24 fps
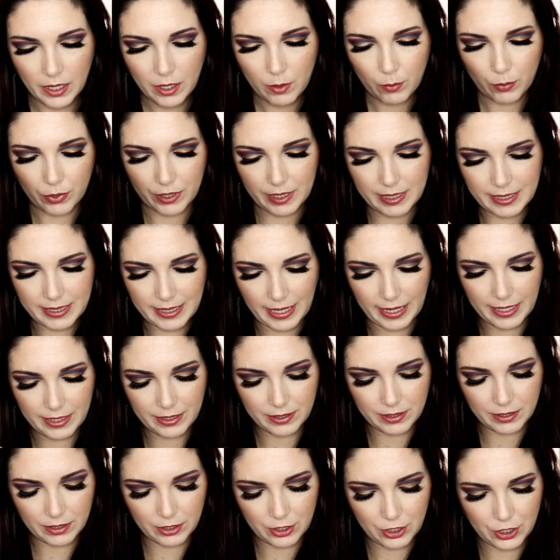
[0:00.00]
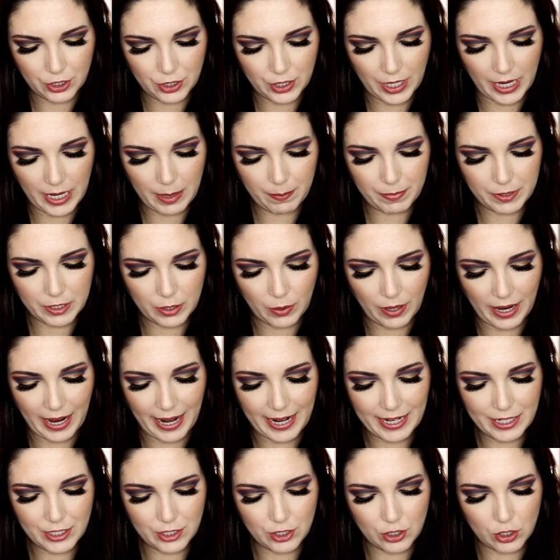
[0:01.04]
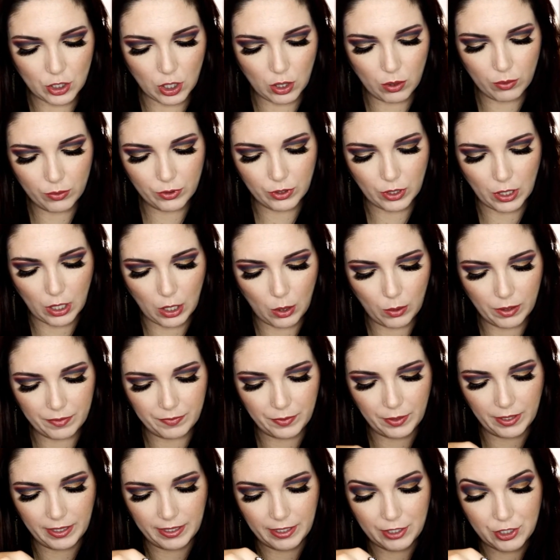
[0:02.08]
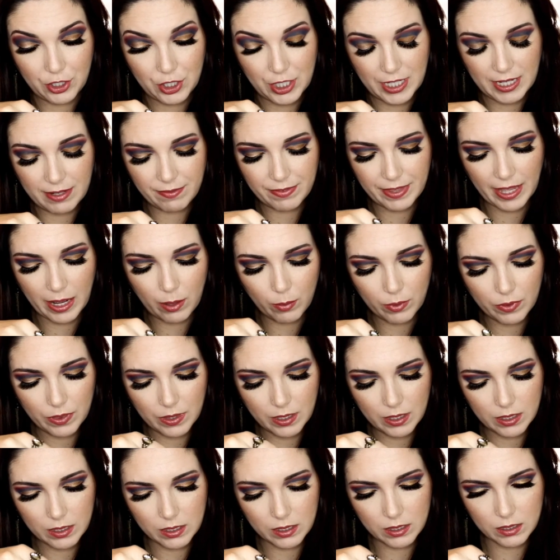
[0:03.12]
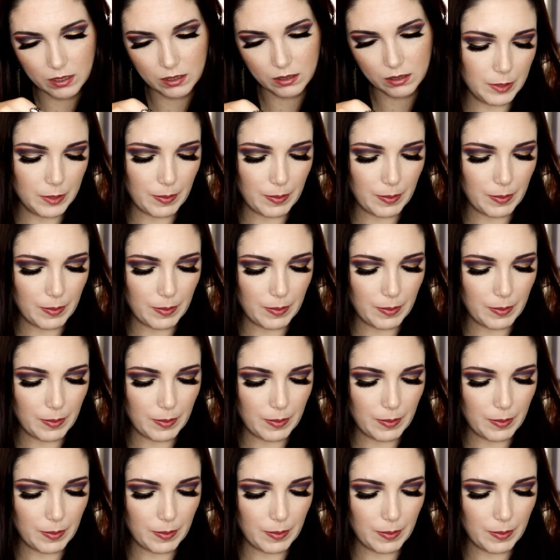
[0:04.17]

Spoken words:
precise shape, so I don't know if you can achieve that with this.